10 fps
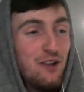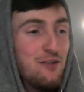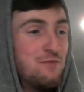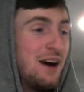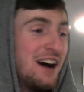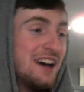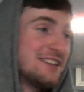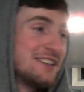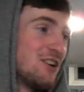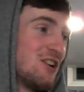pine
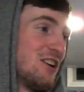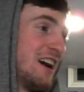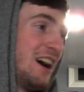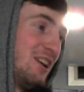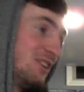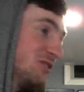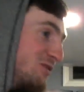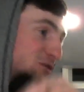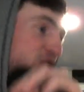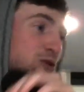tar. I'll
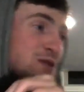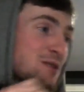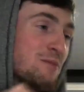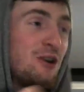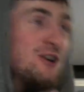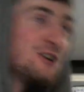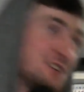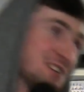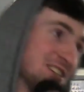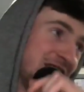juice the
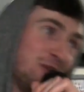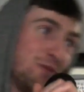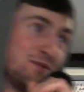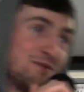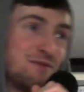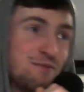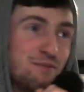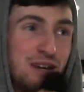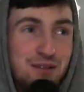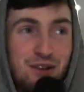balls. I'll
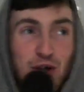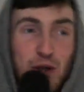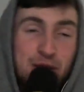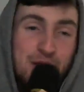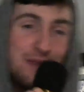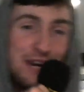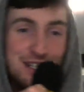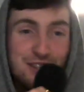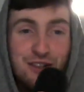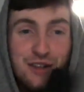make aluminum bats
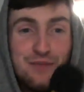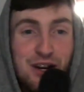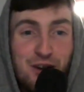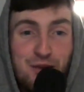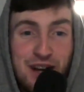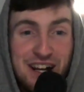look like metal bats.